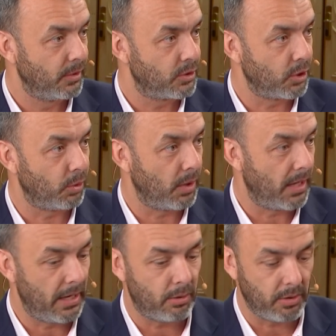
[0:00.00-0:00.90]
So
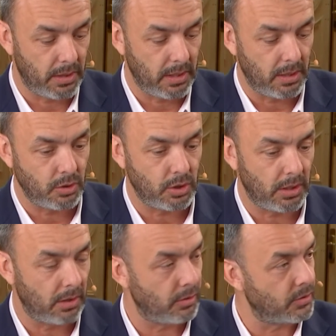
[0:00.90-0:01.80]
how are the
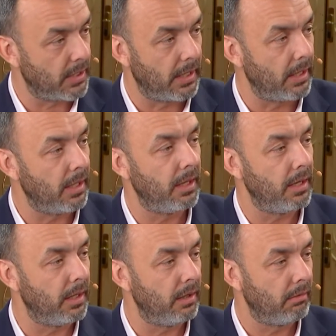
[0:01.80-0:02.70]
engineers at
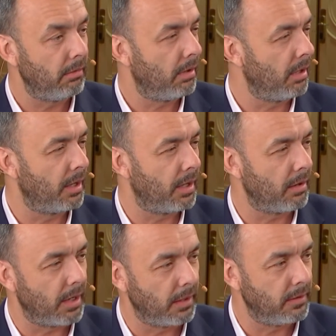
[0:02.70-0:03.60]
any client
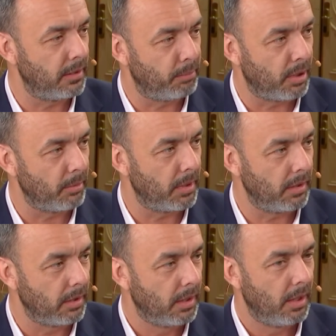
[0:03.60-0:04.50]
or IT
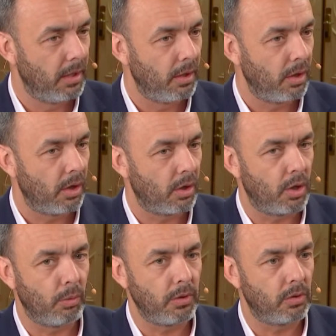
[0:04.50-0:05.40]
department are
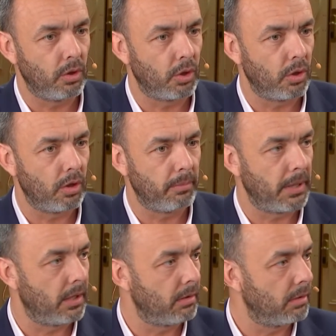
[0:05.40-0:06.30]
going to learn
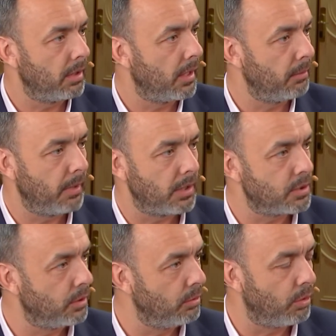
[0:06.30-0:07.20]
about how to manage
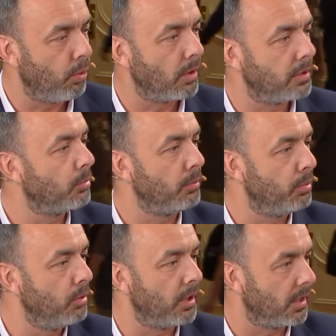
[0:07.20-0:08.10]
the new quantum
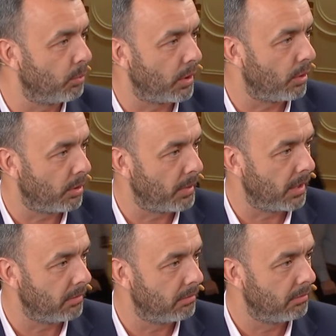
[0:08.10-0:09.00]
computing that we heard
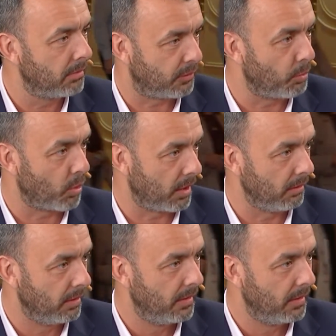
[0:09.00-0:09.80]
about this morning,